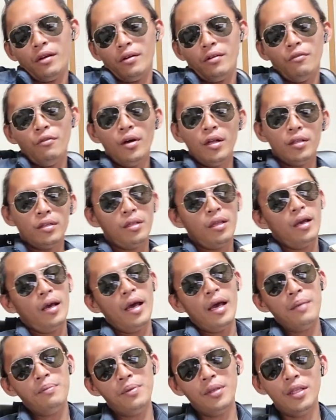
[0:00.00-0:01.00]
well,
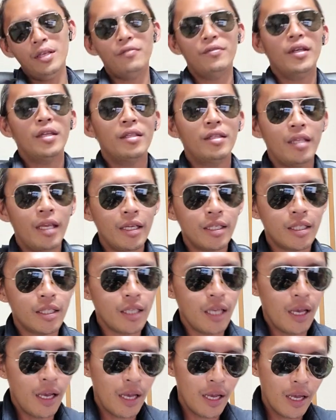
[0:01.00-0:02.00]
I believe that this
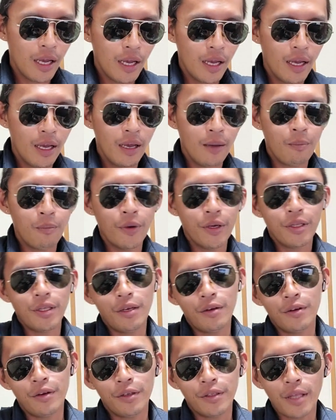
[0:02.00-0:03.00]

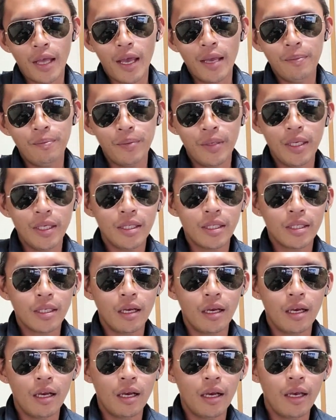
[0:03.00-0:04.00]
particular timepiece
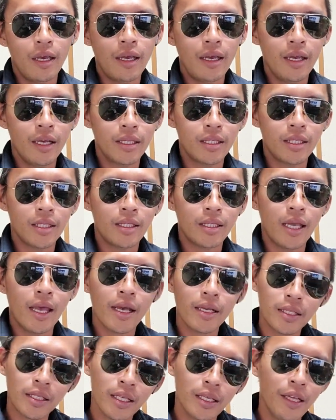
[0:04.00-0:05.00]
is
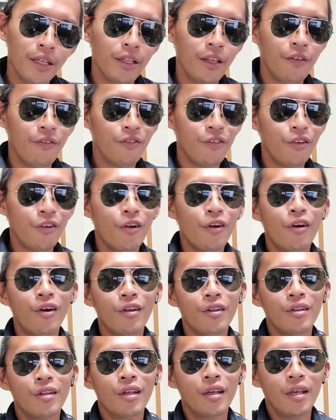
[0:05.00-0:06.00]
excellent if you're
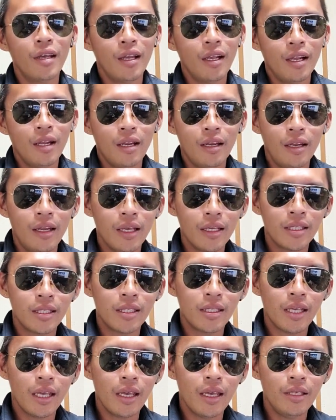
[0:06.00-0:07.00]
on, let's
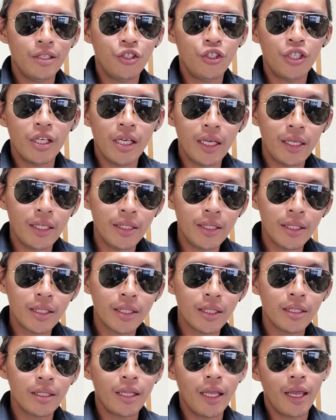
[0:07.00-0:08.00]
say,
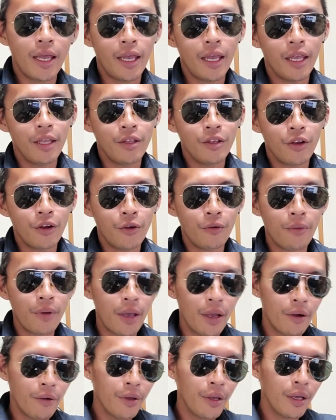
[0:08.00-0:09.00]
jeans, then you're
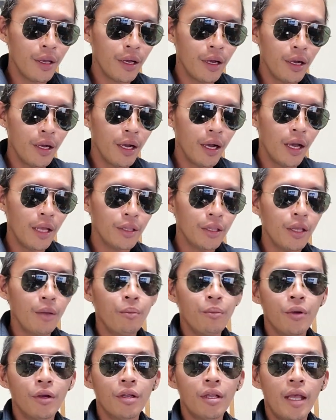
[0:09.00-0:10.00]
wearing a
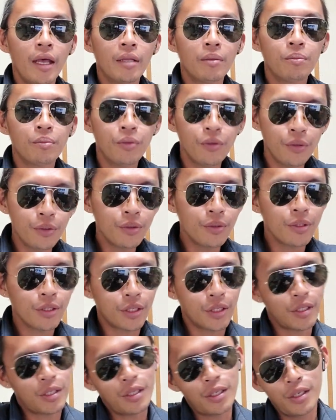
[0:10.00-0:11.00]
Timberland
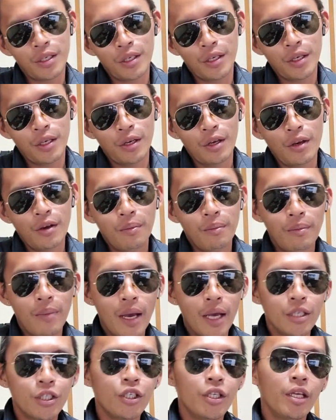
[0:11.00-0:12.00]
boots,
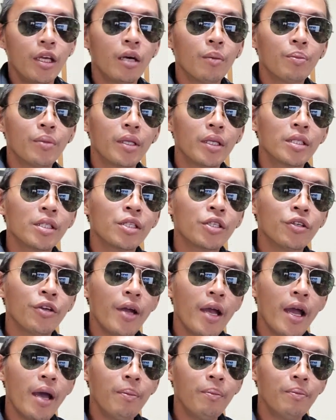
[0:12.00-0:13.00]
matching up the
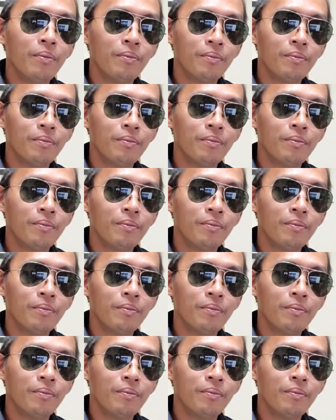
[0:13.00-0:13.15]
strap